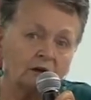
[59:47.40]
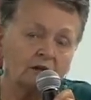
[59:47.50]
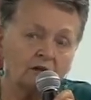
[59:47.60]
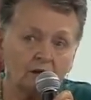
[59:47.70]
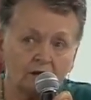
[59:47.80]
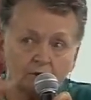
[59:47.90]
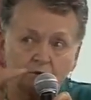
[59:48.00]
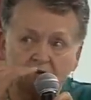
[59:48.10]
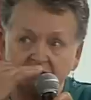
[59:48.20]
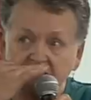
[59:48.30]
Well, I
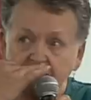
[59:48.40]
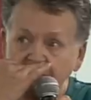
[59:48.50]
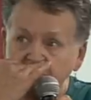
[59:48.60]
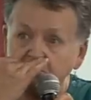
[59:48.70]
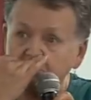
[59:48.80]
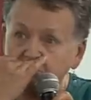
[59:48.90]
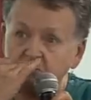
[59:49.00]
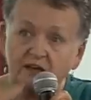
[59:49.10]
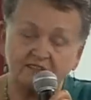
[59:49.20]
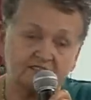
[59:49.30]
would expect you
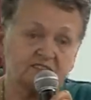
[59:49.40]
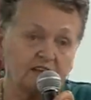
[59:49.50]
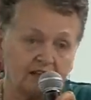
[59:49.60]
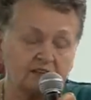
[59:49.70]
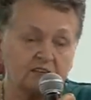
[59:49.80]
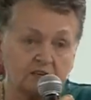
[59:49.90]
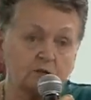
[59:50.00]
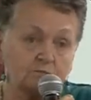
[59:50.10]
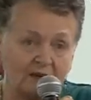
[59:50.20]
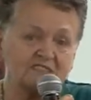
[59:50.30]
to, as I say,
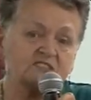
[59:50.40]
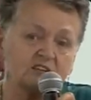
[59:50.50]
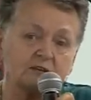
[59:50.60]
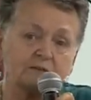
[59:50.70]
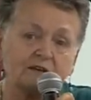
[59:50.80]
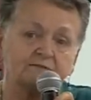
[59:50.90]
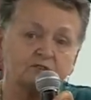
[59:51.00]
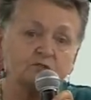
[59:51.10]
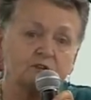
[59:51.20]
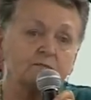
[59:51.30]
you must keep it up
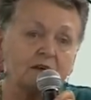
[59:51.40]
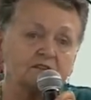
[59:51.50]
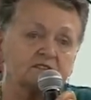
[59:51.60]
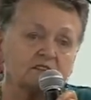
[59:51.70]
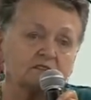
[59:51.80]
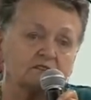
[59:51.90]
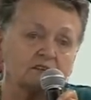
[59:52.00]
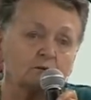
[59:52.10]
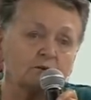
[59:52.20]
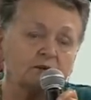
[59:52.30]
for three months,
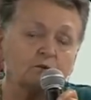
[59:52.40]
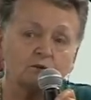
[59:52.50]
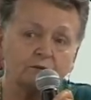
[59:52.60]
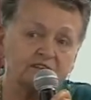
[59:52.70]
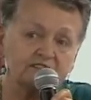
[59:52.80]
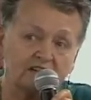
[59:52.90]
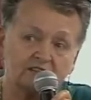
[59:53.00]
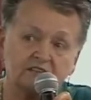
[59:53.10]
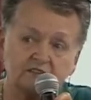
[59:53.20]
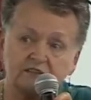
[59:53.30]
and uh, we will be
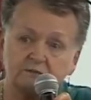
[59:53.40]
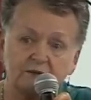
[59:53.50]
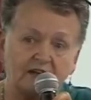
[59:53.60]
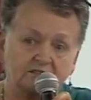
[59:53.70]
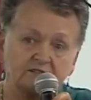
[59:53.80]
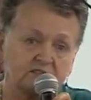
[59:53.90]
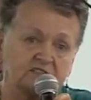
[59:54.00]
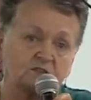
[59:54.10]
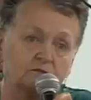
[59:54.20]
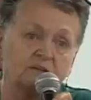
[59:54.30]
studying the impact of
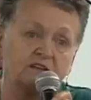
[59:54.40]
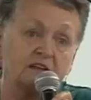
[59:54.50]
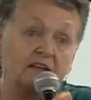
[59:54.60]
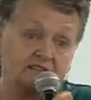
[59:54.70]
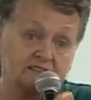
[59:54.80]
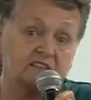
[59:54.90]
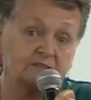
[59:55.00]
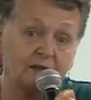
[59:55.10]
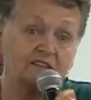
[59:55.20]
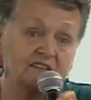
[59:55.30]
this on men at
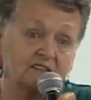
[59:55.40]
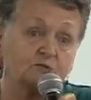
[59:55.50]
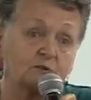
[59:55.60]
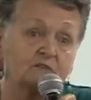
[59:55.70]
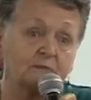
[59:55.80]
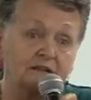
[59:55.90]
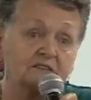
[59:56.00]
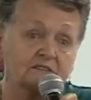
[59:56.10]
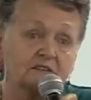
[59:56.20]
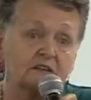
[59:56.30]
six months and twelve
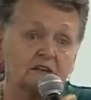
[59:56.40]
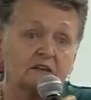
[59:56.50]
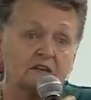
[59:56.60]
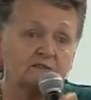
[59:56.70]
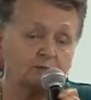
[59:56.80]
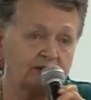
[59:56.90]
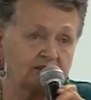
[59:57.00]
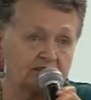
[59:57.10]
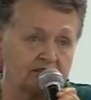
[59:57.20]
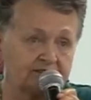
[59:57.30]
months if we
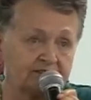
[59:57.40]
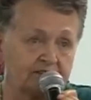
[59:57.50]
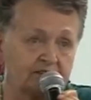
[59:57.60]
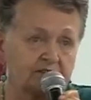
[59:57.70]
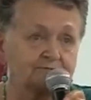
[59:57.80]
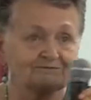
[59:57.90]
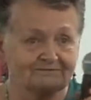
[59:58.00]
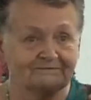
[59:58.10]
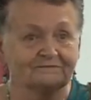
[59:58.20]
get enough funding.